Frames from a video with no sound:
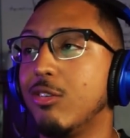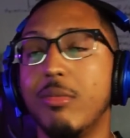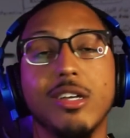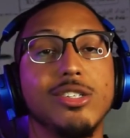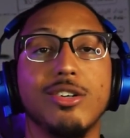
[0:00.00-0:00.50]
So
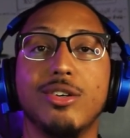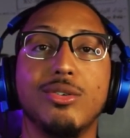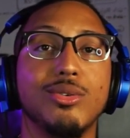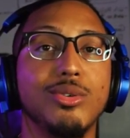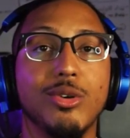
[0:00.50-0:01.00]
make sure
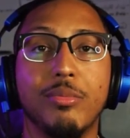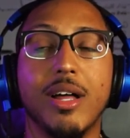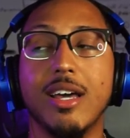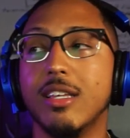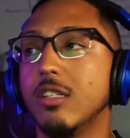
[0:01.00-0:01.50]
you you
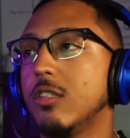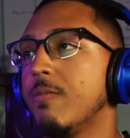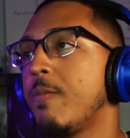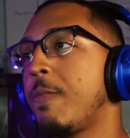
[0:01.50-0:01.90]
apply this.